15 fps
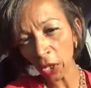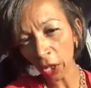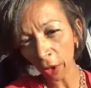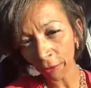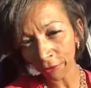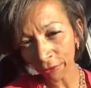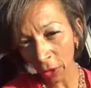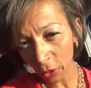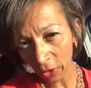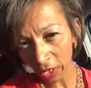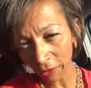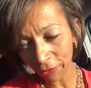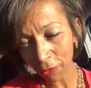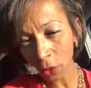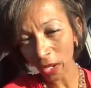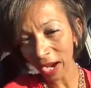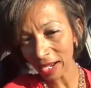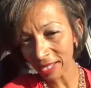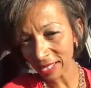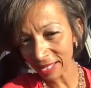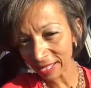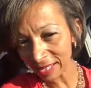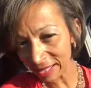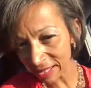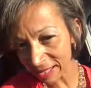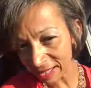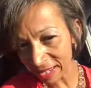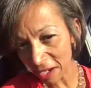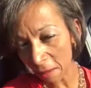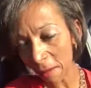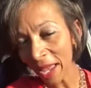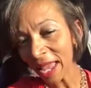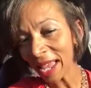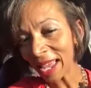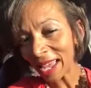We are voting for a system